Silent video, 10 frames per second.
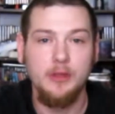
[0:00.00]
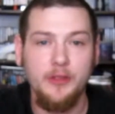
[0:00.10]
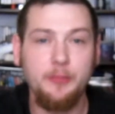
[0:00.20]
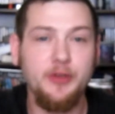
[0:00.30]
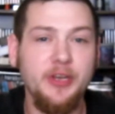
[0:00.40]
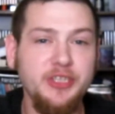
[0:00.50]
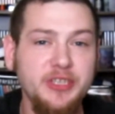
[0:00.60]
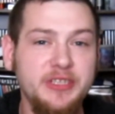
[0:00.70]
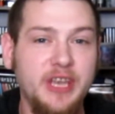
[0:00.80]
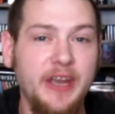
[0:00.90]
The
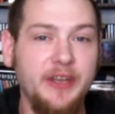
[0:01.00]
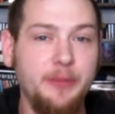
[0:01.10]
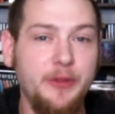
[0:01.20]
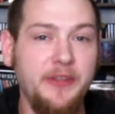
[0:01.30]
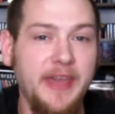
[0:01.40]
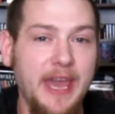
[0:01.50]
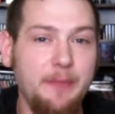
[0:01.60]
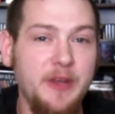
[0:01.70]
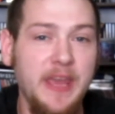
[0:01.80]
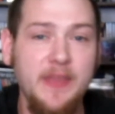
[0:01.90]
production design on both the
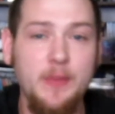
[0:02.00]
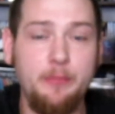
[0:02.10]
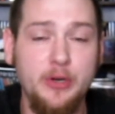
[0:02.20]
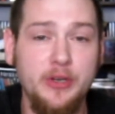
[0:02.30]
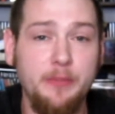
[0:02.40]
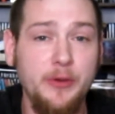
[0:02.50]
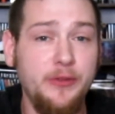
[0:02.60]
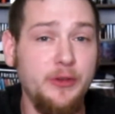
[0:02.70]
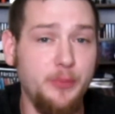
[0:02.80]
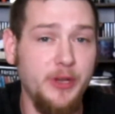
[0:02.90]
cabin and the book
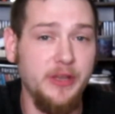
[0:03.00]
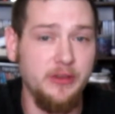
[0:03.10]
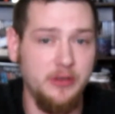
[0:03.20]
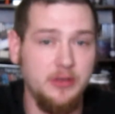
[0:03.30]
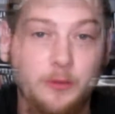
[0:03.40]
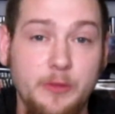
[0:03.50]
both look pretty good.